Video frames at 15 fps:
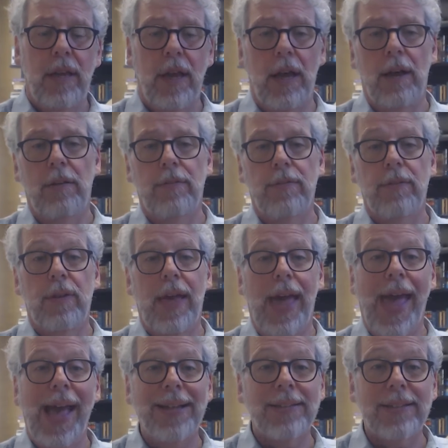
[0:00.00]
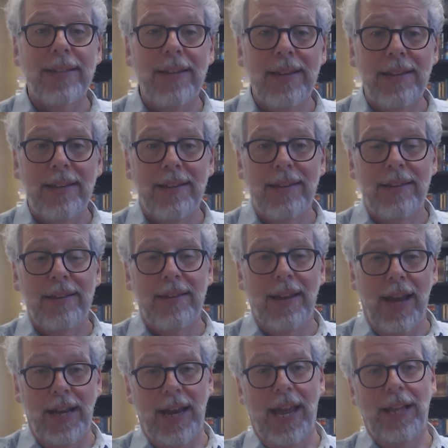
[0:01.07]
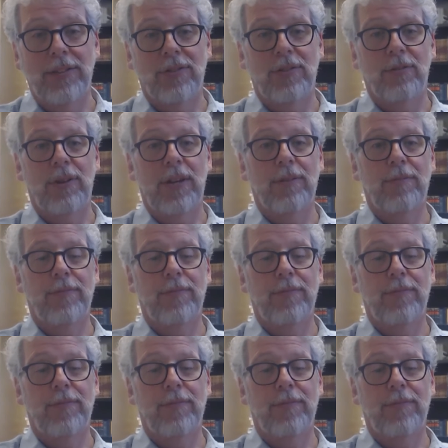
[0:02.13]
of asking and answering.